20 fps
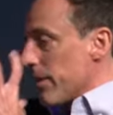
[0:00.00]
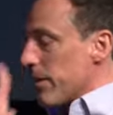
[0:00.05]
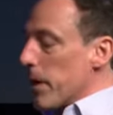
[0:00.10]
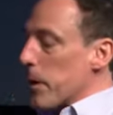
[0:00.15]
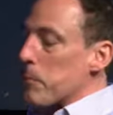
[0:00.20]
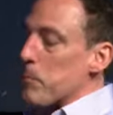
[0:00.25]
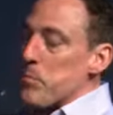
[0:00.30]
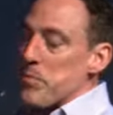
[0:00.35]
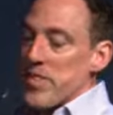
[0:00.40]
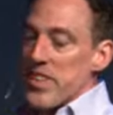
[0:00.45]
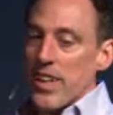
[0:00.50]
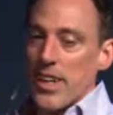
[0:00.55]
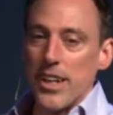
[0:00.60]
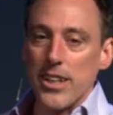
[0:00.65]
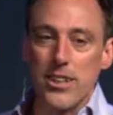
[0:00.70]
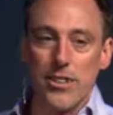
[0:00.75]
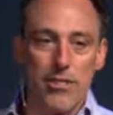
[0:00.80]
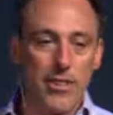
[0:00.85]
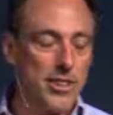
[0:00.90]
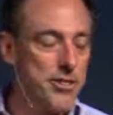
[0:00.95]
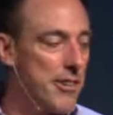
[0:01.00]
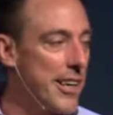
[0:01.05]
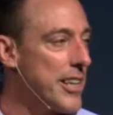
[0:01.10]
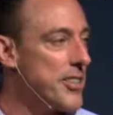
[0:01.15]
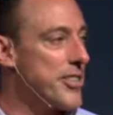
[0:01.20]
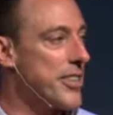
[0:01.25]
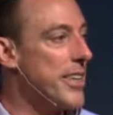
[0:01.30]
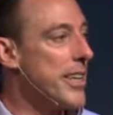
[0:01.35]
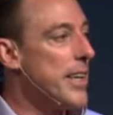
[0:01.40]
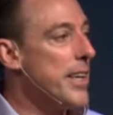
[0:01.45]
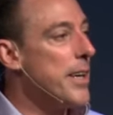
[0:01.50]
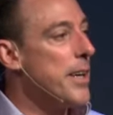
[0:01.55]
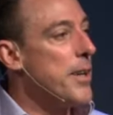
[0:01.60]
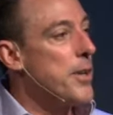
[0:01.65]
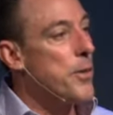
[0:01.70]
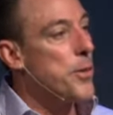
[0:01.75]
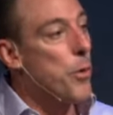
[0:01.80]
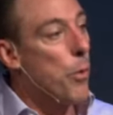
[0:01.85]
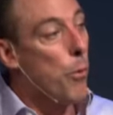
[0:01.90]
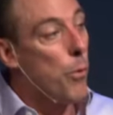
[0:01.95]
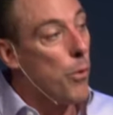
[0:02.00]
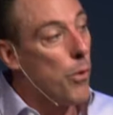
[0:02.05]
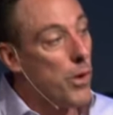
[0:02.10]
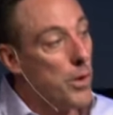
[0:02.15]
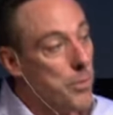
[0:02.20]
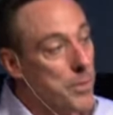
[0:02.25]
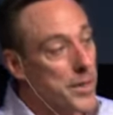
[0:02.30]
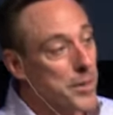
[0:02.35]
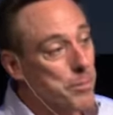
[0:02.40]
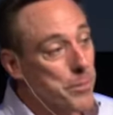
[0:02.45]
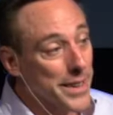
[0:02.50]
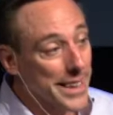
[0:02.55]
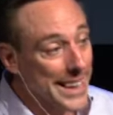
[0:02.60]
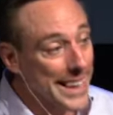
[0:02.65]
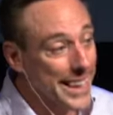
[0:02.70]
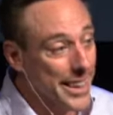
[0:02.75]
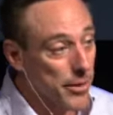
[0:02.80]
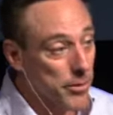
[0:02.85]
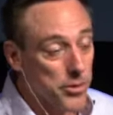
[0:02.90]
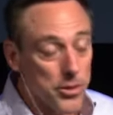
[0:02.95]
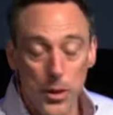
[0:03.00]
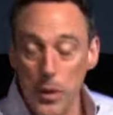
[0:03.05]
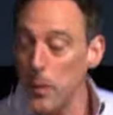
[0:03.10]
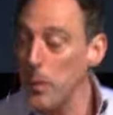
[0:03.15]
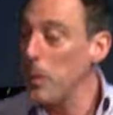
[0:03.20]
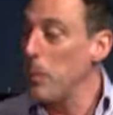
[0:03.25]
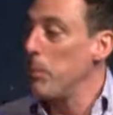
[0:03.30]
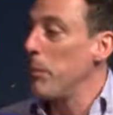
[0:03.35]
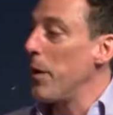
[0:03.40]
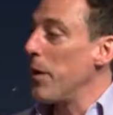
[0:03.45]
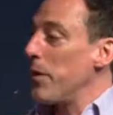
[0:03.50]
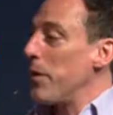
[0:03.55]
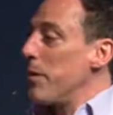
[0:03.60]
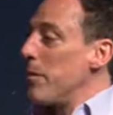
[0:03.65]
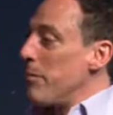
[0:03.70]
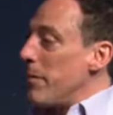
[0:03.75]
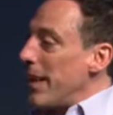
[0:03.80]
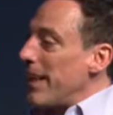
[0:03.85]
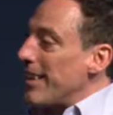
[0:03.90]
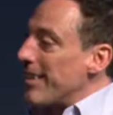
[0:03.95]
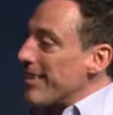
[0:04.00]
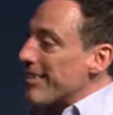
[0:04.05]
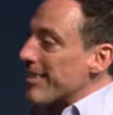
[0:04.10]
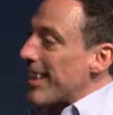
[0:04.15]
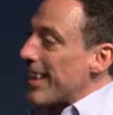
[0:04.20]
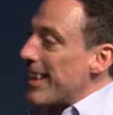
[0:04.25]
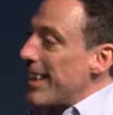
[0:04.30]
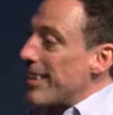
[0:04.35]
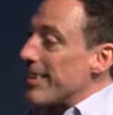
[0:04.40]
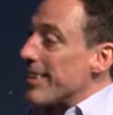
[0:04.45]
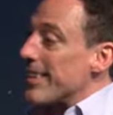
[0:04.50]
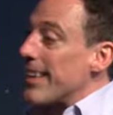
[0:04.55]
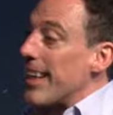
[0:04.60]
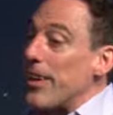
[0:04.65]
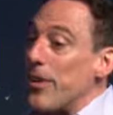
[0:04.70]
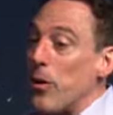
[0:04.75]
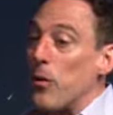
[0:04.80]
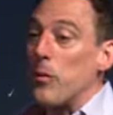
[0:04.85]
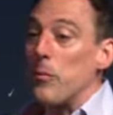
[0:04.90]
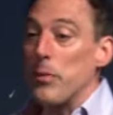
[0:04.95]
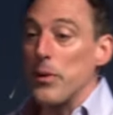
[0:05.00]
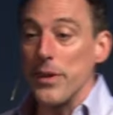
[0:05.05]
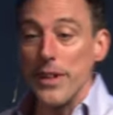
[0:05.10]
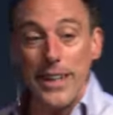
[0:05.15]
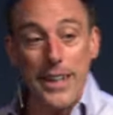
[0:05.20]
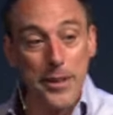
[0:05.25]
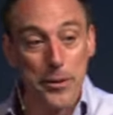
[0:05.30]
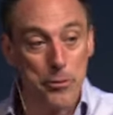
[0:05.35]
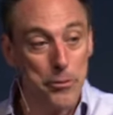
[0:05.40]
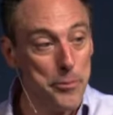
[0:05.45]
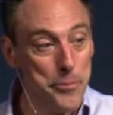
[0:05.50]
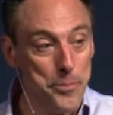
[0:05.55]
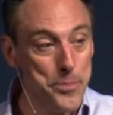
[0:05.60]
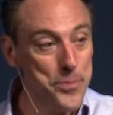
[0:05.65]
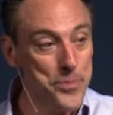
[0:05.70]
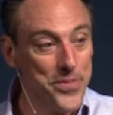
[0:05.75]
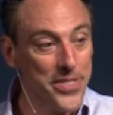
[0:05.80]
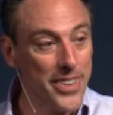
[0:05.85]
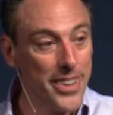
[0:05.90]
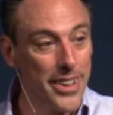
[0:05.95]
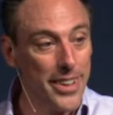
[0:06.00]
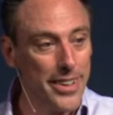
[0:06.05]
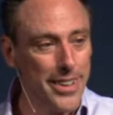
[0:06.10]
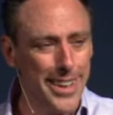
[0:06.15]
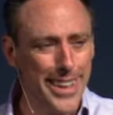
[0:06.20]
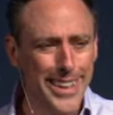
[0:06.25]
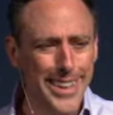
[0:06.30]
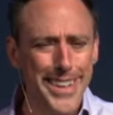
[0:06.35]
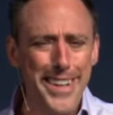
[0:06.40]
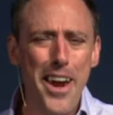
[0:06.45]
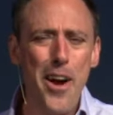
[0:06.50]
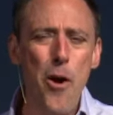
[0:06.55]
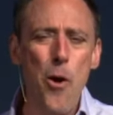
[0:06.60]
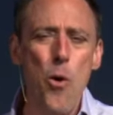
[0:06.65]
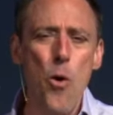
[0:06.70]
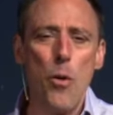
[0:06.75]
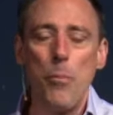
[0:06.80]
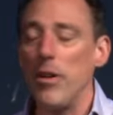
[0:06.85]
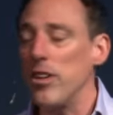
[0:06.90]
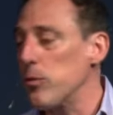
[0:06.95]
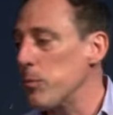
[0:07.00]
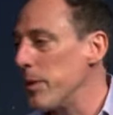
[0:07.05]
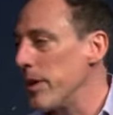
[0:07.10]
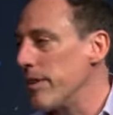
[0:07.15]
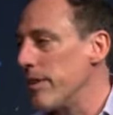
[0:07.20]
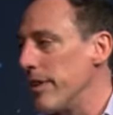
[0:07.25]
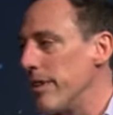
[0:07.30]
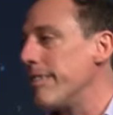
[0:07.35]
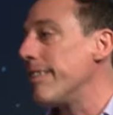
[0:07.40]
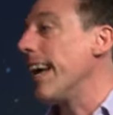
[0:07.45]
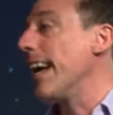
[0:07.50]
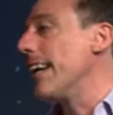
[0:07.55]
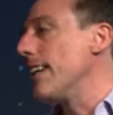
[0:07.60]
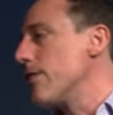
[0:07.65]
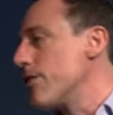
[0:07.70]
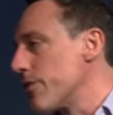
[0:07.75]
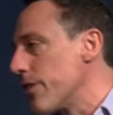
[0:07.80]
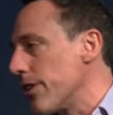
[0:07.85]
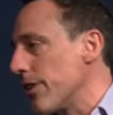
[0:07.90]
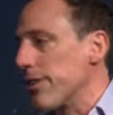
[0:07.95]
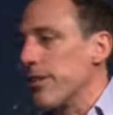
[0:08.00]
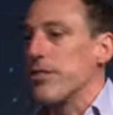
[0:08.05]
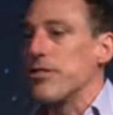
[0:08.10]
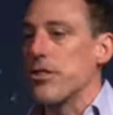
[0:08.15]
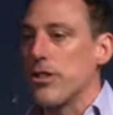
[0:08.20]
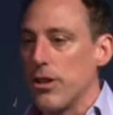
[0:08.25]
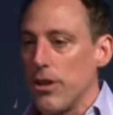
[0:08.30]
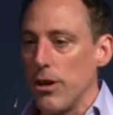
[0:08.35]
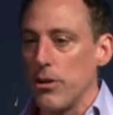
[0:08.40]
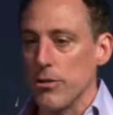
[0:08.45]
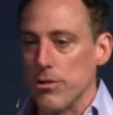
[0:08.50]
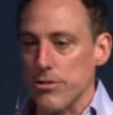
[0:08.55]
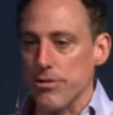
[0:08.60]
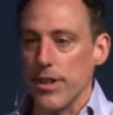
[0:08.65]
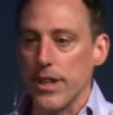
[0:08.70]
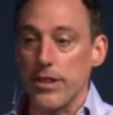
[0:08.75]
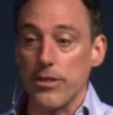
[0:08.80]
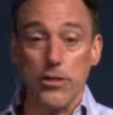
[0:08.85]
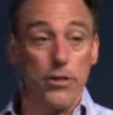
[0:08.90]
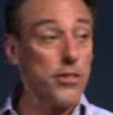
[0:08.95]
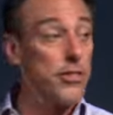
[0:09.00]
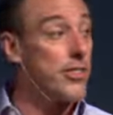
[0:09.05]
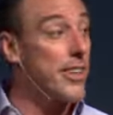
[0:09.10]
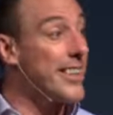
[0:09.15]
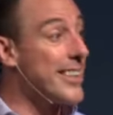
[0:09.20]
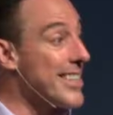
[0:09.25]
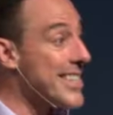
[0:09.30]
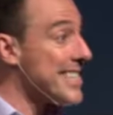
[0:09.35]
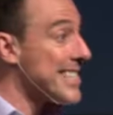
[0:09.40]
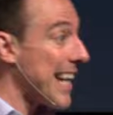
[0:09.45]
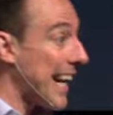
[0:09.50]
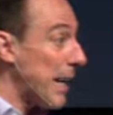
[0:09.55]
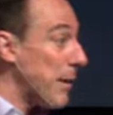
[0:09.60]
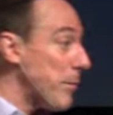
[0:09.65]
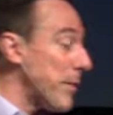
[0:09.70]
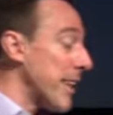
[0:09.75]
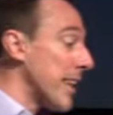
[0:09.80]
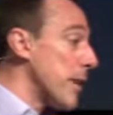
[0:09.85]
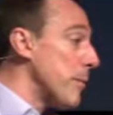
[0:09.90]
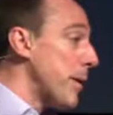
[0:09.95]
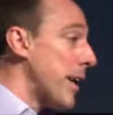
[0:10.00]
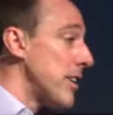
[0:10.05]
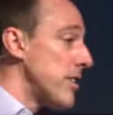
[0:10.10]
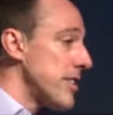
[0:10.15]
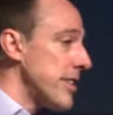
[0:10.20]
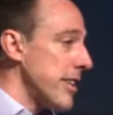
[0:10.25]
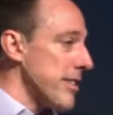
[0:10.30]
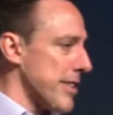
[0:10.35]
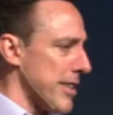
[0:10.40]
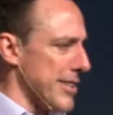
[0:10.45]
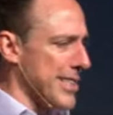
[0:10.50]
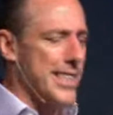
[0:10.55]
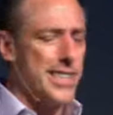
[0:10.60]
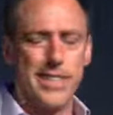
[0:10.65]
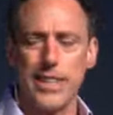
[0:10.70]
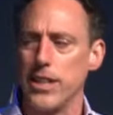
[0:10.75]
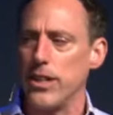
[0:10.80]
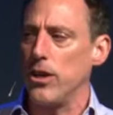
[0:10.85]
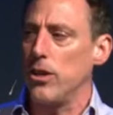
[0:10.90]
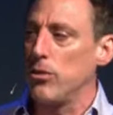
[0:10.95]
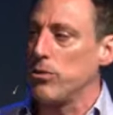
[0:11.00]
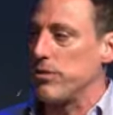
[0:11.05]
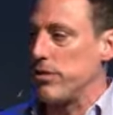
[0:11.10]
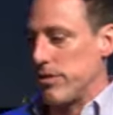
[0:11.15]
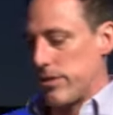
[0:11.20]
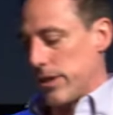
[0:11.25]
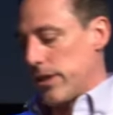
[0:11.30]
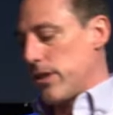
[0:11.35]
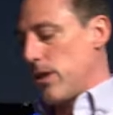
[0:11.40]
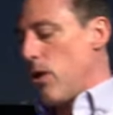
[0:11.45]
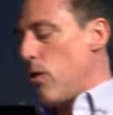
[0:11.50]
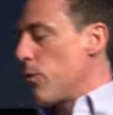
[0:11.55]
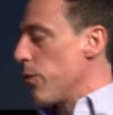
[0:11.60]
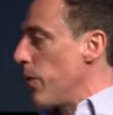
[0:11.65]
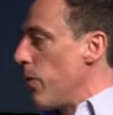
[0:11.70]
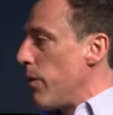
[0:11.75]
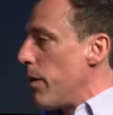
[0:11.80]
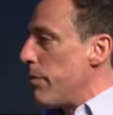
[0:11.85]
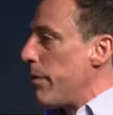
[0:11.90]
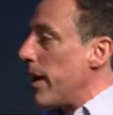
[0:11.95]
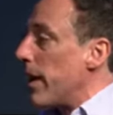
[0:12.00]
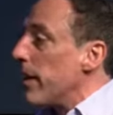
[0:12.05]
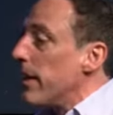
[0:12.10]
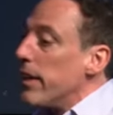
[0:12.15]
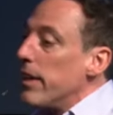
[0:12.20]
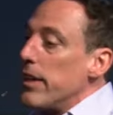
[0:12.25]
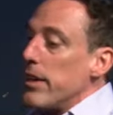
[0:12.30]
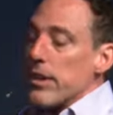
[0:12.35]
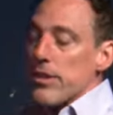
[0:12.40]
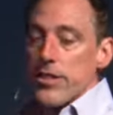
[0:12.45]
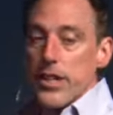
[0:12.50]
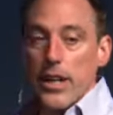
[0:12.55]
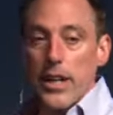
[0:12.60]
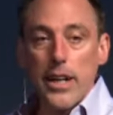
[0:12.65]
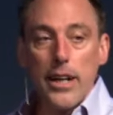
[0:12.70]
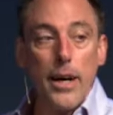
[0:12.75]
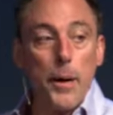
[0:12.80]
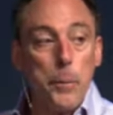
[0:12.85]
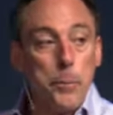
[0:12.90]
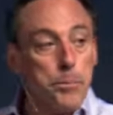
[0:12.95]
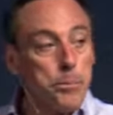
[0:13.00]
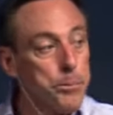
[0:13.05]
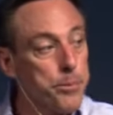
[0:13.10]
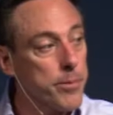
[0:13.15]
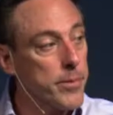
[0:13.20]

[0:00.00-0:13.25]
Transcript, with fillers: like like the resurrection the woman believes but the men inside out they don't believe they're like no it must be his angel or his ghost right so it said the same thing about jesus he's a ghost he's like no no i'm not check it out